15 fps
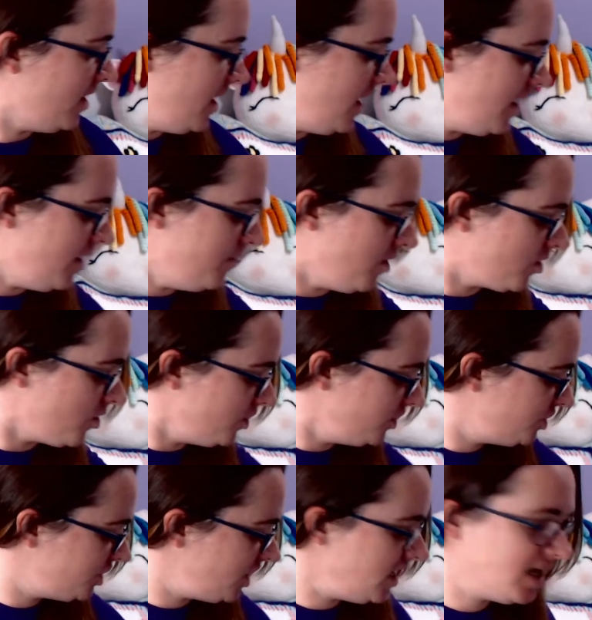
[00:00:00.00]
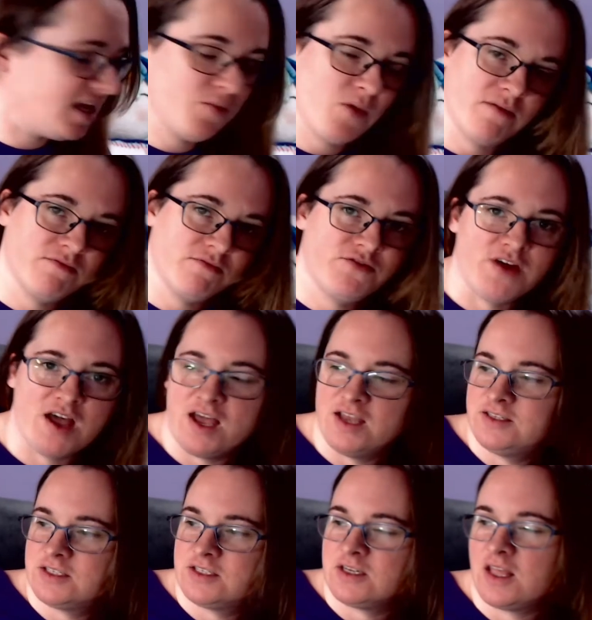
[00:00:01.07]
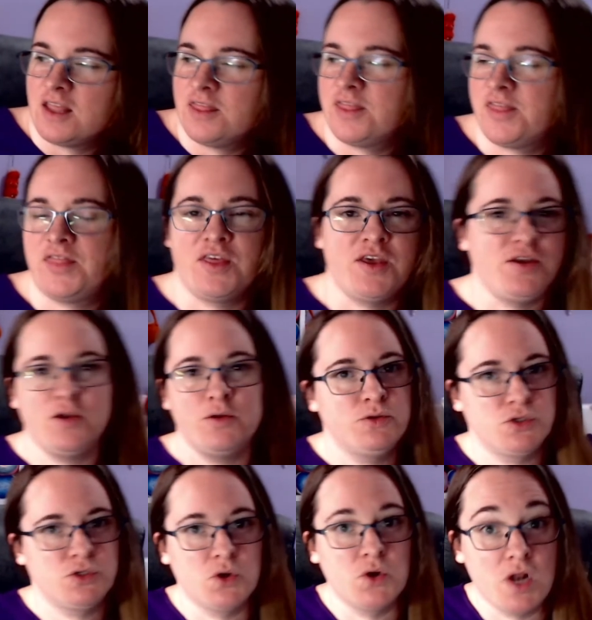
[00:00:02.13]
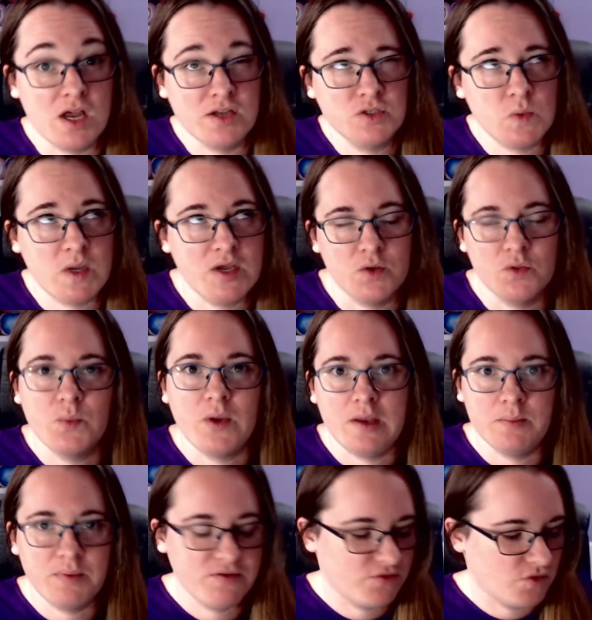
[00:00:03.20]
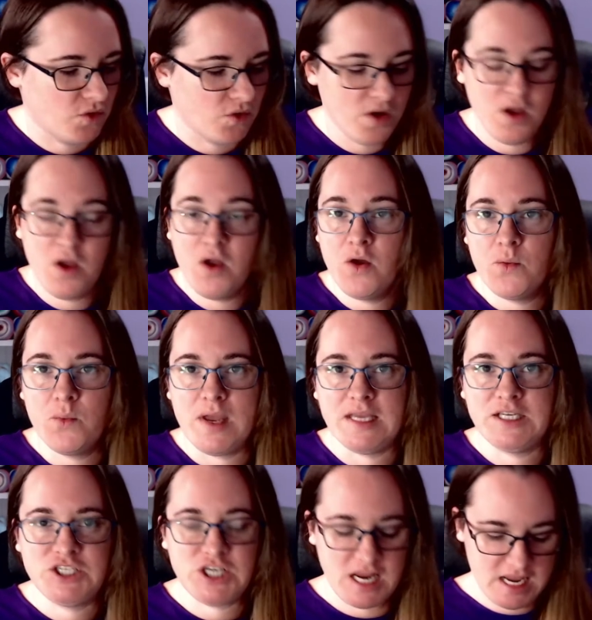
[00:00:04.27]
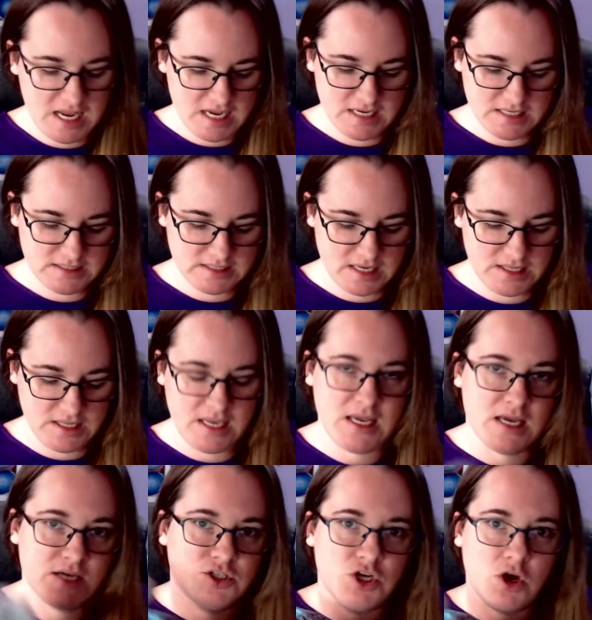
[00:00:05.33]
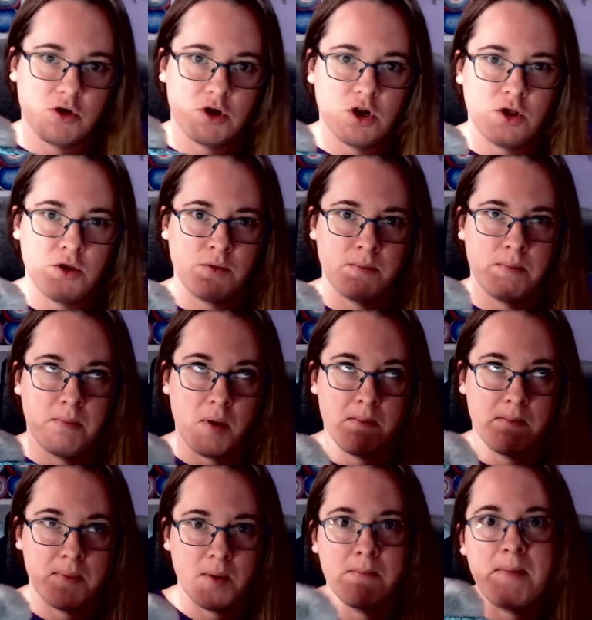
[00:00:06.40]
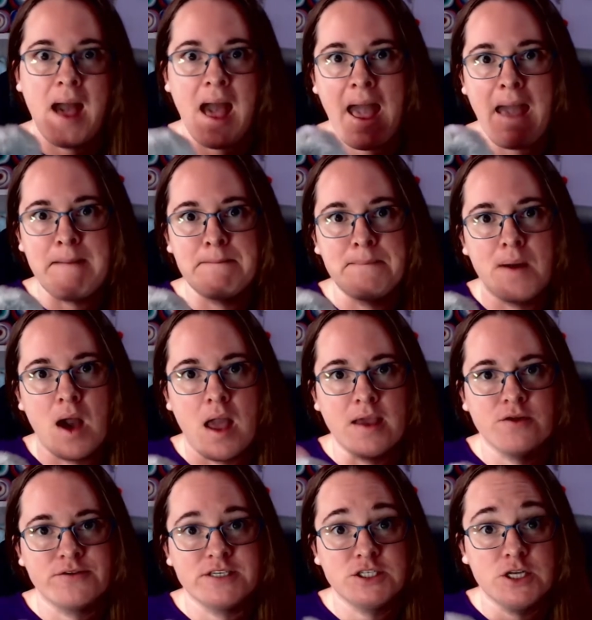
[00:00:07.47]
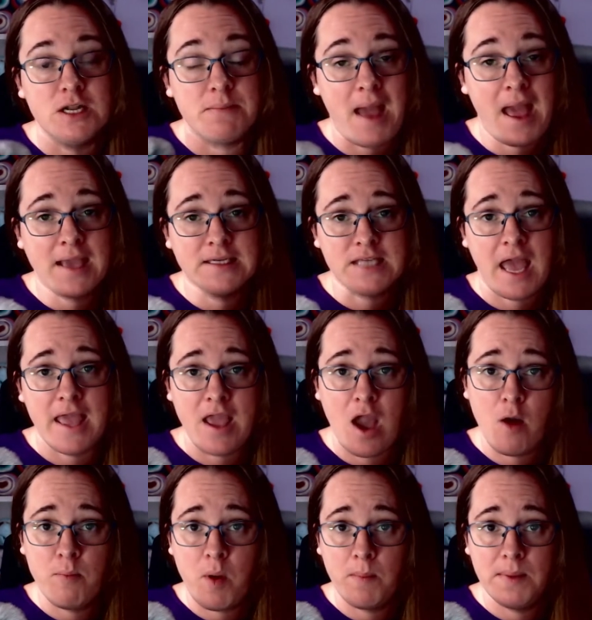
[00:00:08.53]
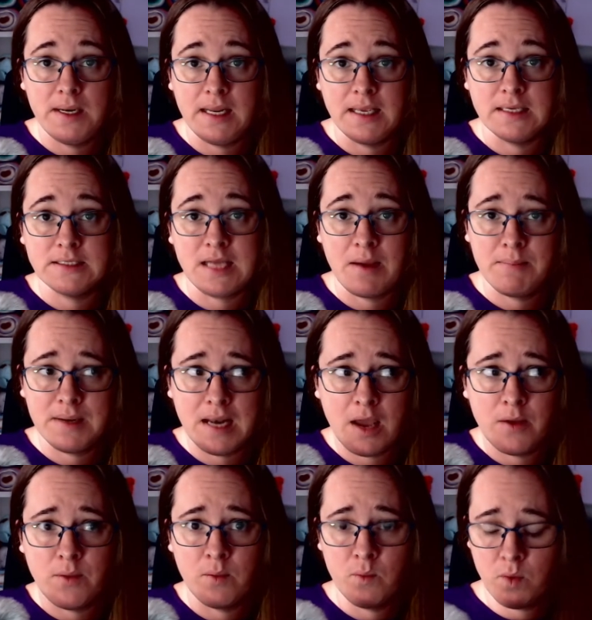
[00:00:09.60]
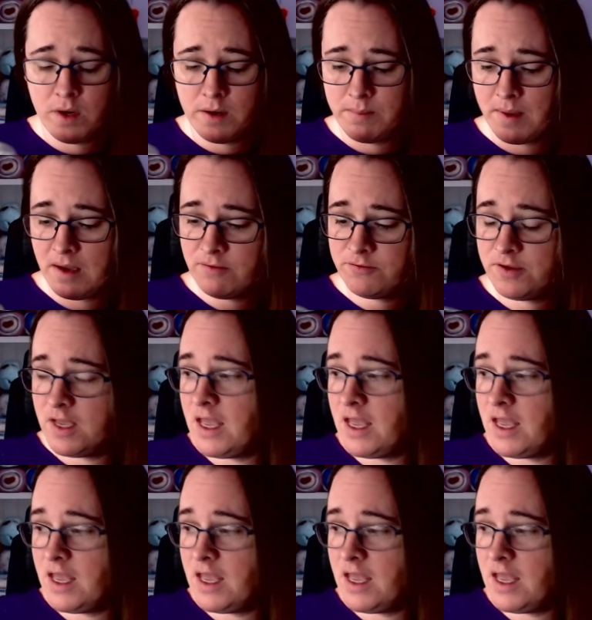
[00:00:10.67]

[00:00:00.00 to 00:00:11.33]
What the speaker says: I've got a cheeky one first that you saw last week or the week before, which is the chocolate bonbon hat by Crystal at Bag a Day. I'll pop a link down below and one above.